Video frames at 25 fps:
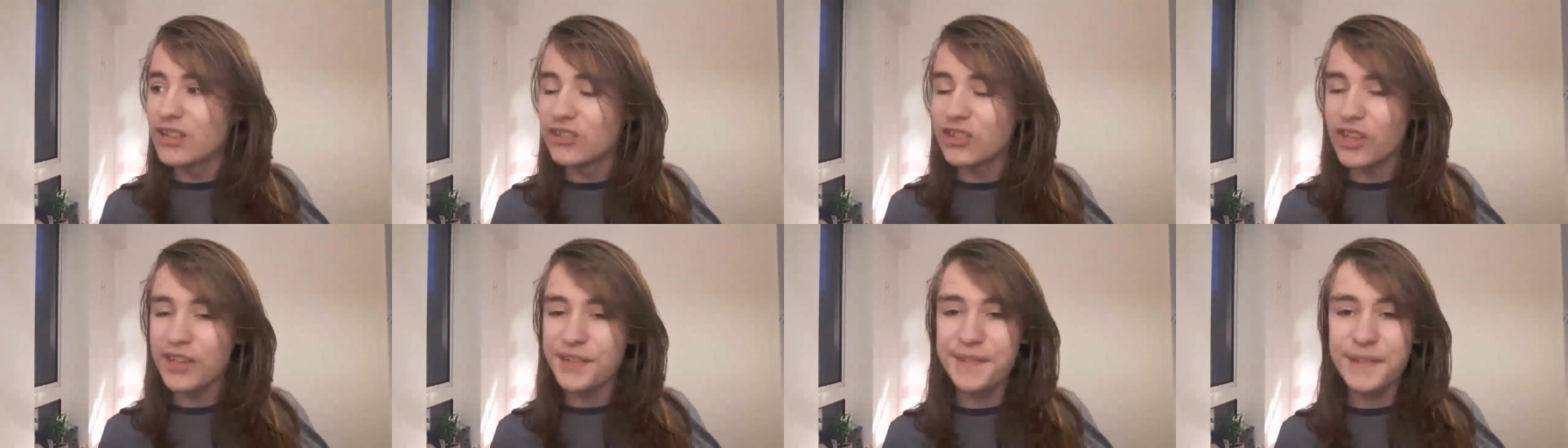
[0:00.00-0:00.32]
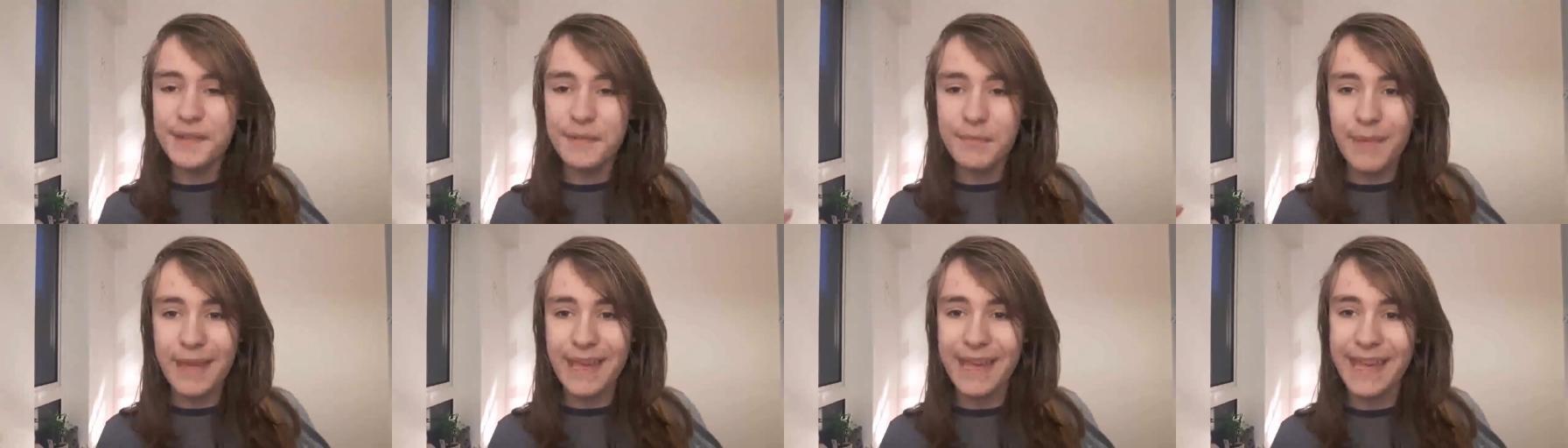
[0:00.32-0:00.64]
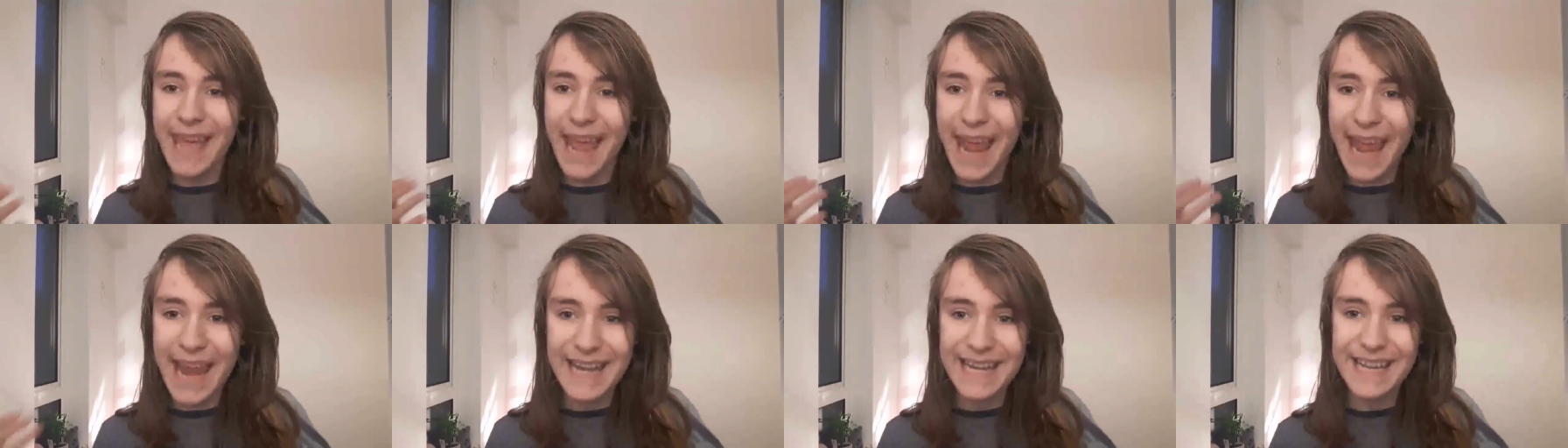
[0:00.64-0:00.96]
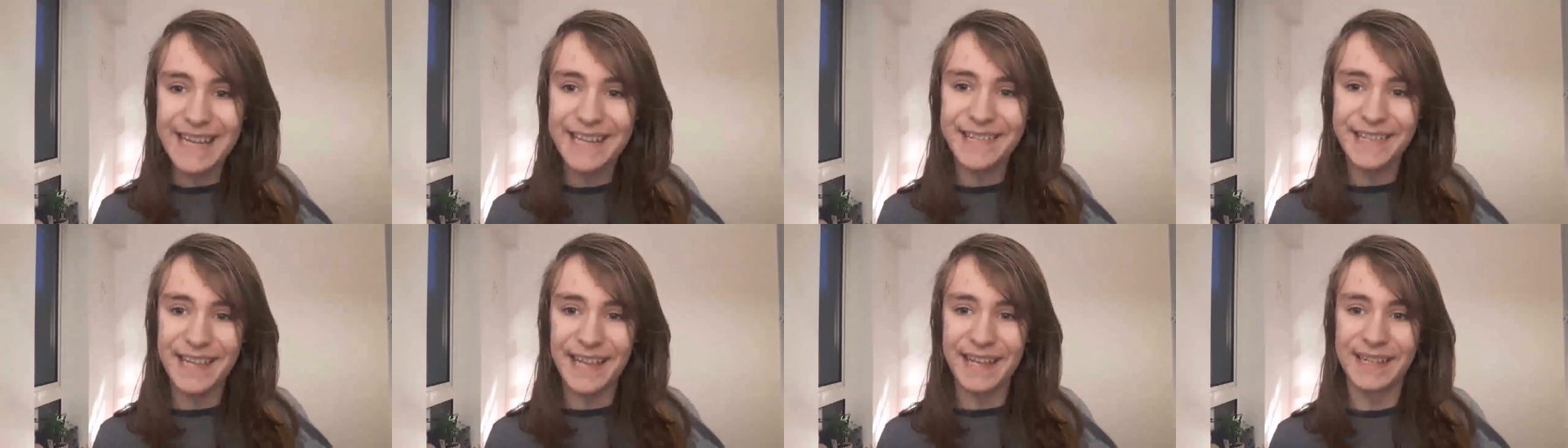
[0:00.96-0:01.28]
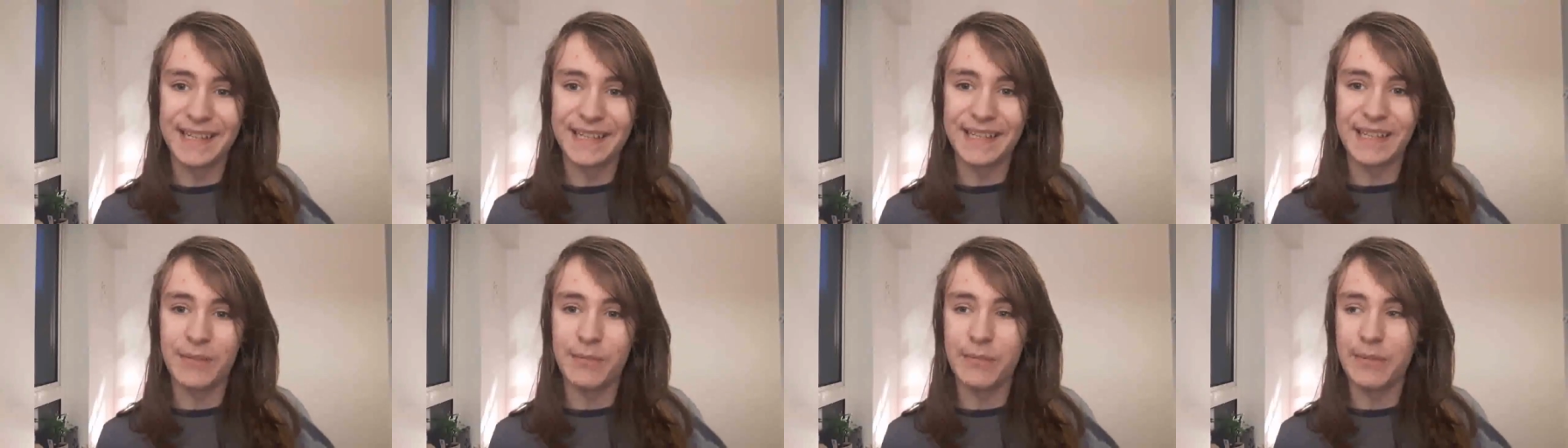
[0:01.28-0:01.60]
doesn't make any
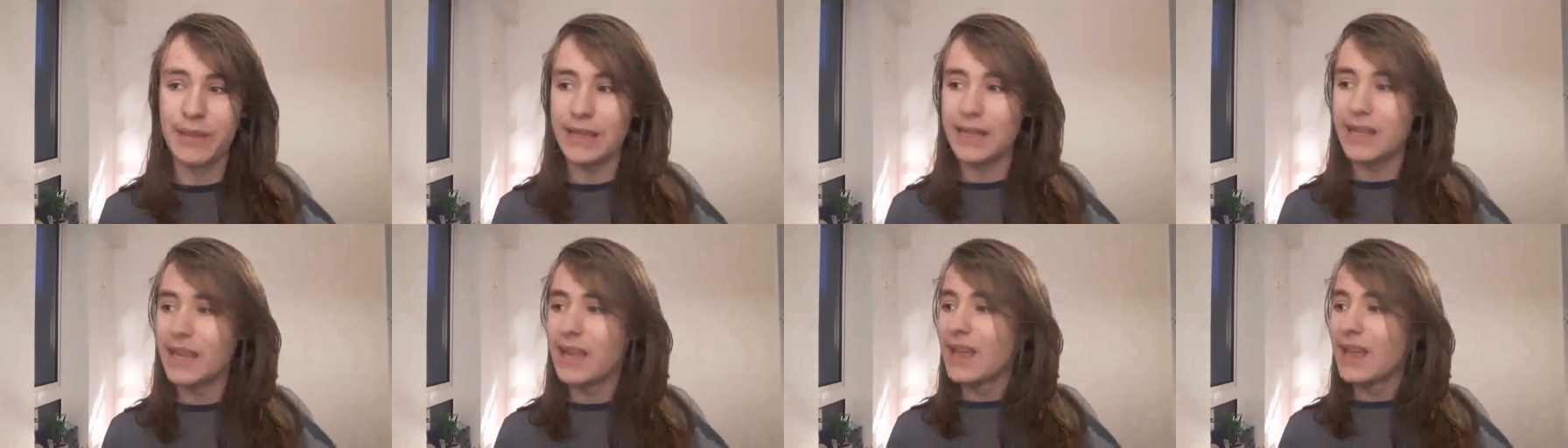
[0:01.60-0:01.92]
sense to me.